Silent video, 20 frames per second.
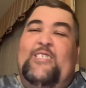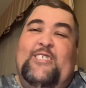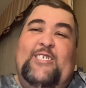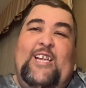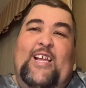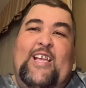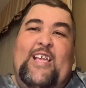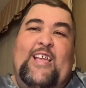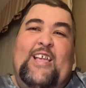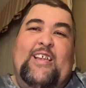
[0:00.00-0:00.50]

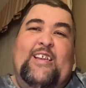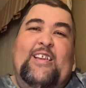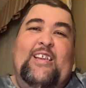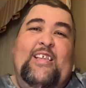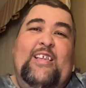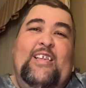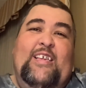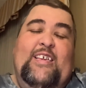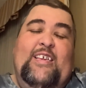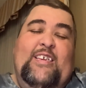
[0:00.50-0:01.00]
Cheyenne
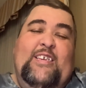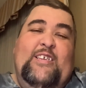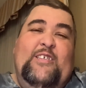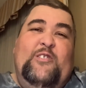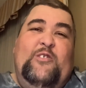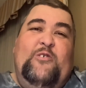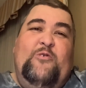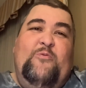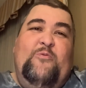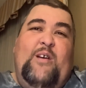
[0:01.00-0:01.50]

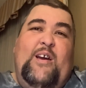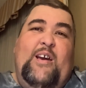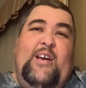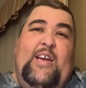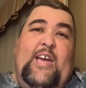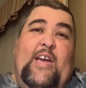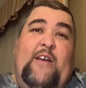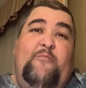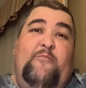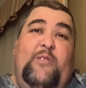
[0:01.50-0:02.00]
to uh,
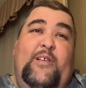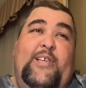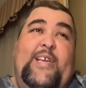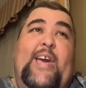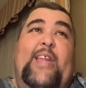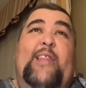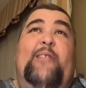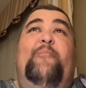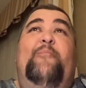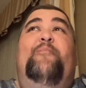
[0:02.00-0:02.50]
have them look
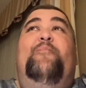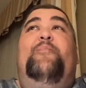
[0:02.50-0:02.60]
at it.